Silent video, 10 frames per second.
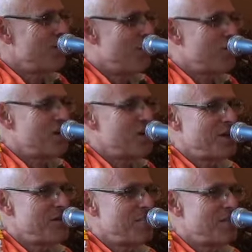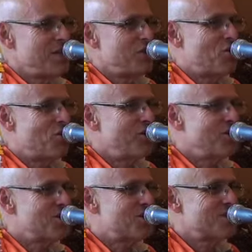they're burying him in
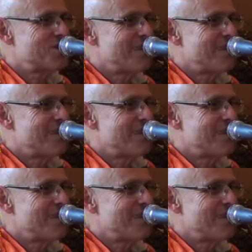coins.